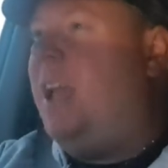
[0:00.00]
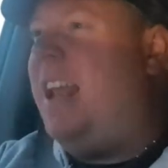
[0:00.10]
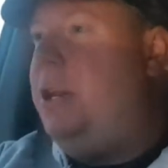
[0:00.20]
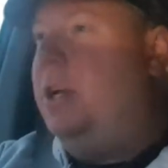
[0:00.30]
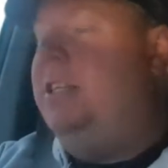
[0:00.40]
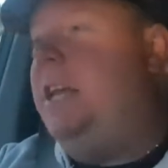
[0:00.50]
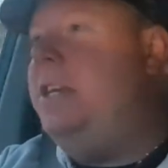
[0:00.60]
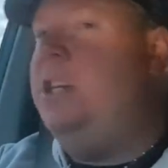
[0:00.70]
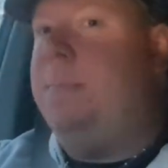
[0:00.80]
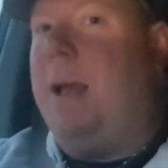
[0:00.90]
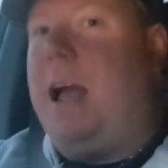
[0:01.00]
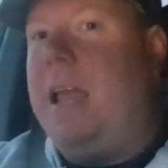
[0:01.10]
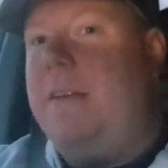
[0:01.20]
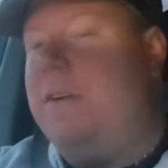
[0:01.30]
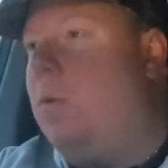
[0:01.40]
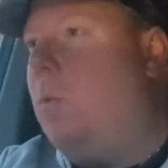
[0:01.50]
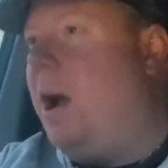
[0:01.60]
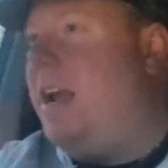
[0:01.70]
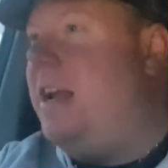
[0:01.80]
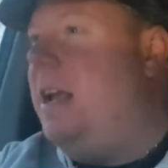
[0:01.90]
and you continue to behave in a
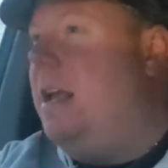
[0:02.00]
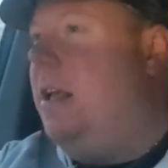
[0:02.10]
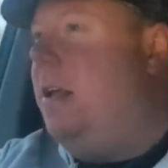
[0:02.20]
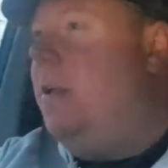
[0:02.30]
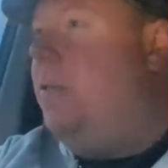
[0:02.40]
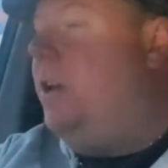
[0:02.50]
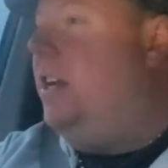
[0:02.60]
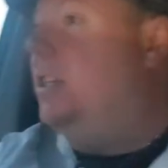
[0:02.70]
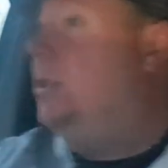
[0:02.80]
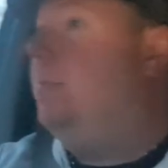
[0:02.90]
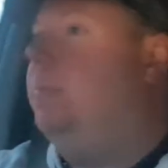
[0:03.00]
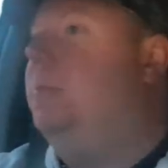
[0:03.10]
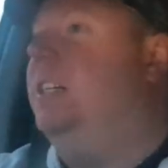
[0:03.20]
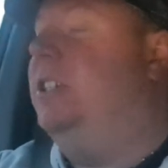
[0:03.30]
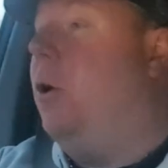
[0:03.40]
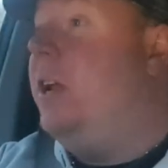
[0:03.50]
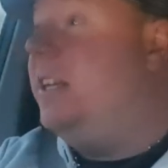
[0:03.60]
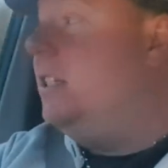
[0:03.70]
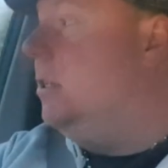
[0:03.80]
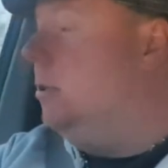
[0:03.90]
way that is
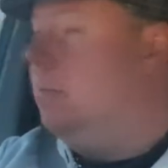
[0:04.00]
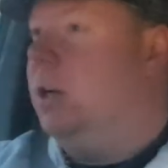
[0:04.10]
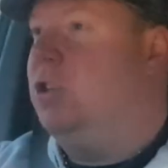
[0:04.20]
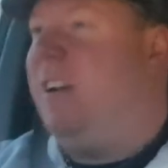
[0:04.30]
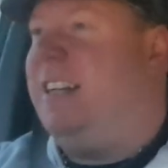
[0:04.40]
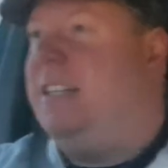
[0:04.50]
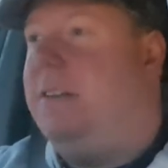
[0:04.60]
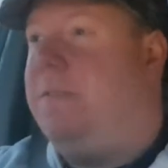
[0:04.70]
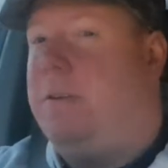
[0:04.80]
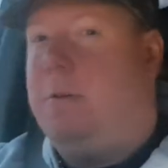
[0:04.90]
dishonest, aggressive,